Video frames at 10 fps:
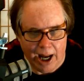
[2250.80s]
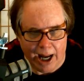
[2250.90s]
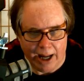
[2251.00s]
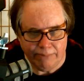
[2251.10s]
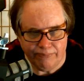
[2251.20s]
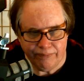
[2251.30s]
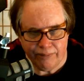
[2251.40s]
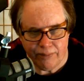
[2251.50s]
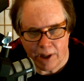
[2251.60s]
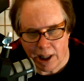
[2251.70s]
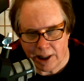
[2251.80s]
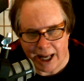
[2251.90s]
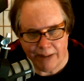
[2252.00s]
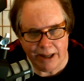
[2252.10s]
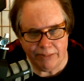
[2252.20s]
A
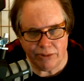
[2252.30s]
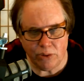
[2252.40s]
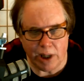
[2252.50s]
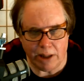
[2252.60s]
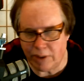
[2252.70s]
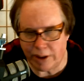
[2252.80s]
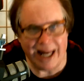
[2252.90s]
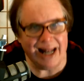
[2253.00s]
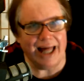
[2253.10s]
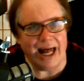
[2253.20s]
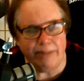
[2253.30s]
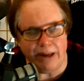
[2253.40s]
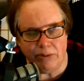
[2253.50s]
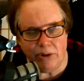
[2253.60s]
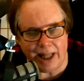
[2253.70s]
lot of people, not a lot of
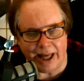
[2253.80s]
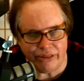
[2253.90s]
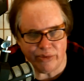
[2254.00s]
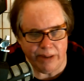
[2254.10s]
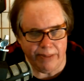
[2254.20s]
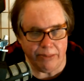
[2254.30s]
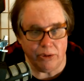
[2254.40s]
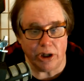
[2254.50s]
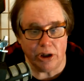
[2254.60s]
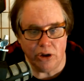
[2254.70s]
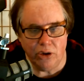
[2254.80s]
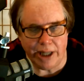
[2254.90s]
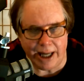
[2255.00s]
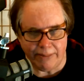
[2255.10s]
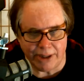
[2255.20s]
people, like three people,
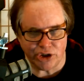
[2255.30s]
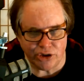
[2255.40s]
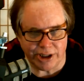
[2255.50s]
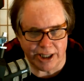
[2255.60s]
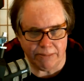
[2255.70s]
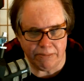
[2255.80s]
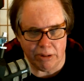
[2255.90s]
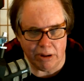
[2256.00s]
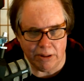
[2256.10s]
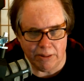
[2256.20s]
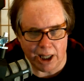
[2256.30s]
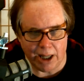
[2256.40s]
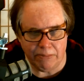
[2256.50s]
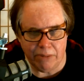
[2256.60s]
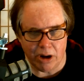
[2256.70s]
including Mr. Tim
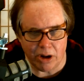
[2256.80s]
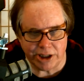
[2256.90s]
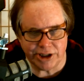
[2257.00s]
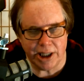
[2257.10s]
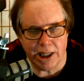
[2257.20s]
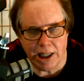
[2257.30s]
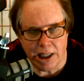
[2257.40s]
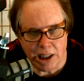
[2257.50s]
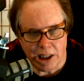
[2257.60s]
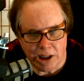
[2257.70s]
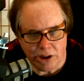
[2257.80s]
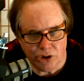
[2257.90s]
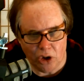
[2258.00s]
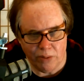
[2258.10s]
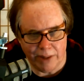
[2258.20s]
Burris,
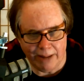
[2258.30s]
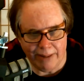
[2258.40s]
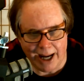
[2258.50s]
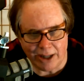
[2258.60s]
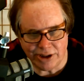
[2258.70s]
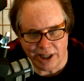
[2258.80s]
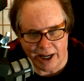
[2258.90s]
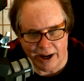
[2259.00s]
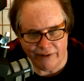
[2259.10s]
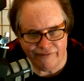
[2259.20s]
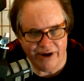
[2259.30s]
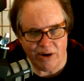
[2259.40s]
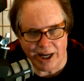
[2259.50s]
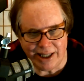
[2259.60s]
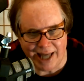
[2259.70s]
told me about
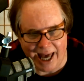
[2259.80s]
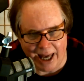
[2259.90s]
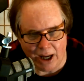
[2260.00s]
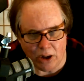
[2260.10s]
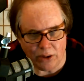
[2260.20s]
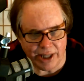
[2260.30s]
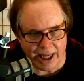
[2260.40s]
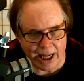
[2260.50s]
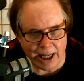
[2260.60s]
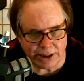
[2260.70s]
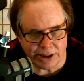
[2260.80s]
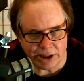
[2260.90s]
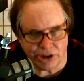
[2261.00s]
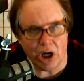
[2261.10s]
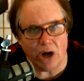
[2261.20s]
Fairy Tale, the
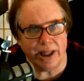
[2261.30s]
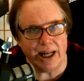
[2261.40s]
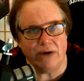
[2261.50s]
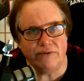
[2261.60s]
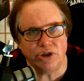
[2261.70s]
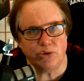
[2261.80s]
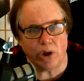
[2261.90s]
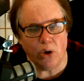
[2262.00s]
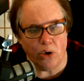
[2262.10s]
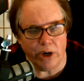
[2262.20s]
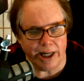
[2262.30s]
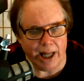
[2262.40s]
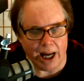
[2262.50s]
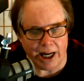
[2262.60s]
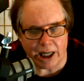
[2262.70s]
song that Elvis recorded
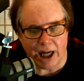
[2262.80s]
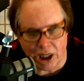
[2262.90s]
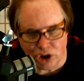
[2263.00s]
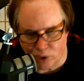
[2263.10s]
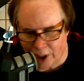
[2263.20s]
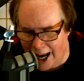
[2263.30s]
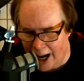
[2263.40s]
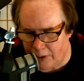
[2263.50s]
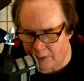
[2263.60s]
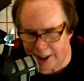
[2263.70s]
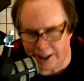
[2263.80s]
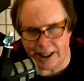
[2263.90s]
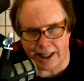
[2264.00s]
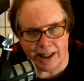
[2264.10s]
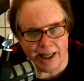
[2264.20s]
on a country album he
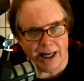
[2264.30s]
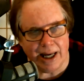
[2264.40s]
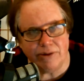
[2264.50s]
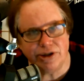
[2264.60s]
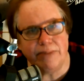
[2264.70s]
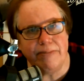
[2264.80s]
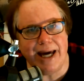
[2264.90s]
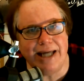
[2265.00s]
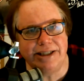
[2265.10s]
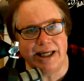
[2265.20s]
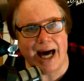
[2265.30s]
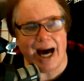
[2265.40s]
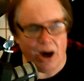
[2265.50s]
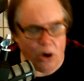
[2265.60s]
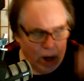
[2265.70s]
did. It was amazing
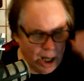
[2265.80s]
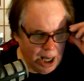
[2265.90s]
how